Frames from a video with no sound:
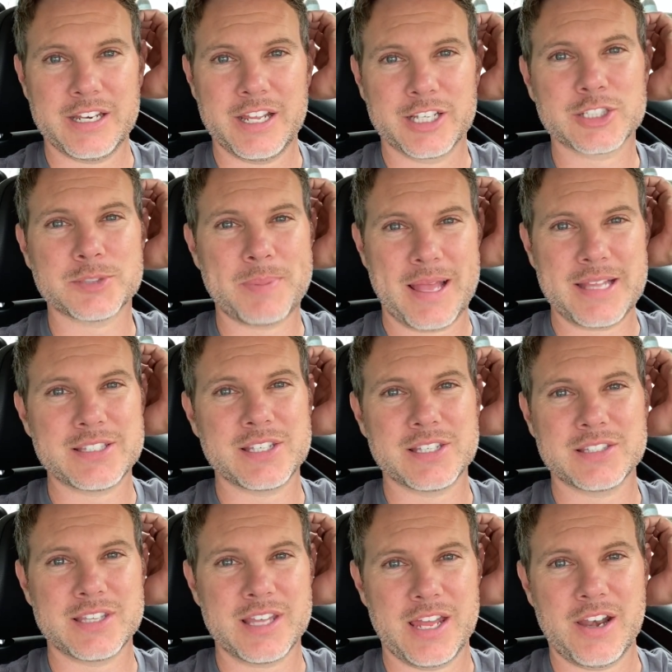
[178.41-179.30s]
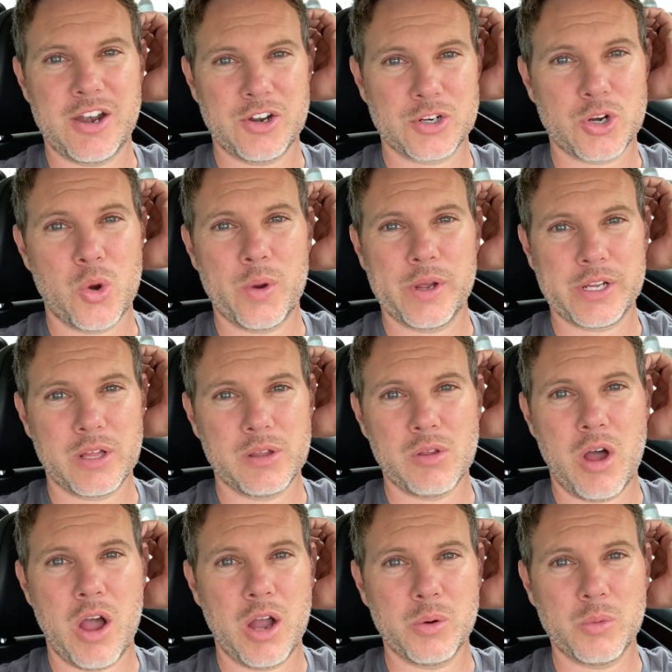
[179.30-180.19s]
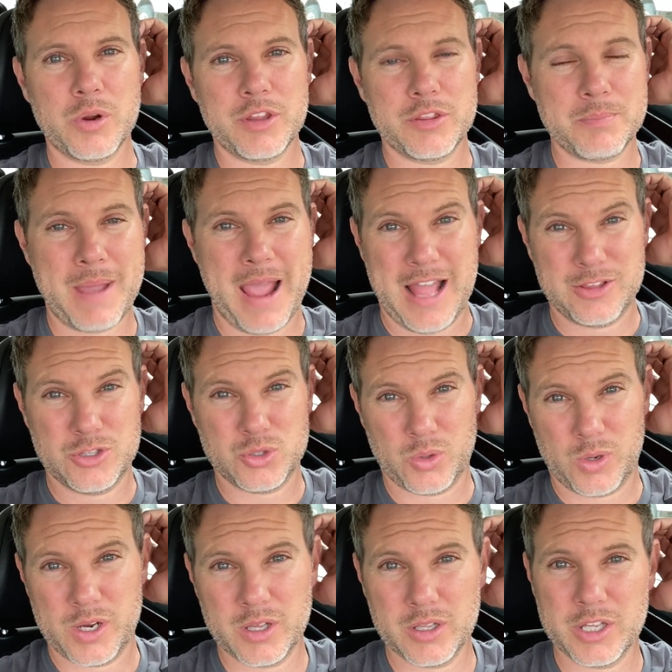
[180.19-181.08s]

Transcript: expenses that are going along with bad soil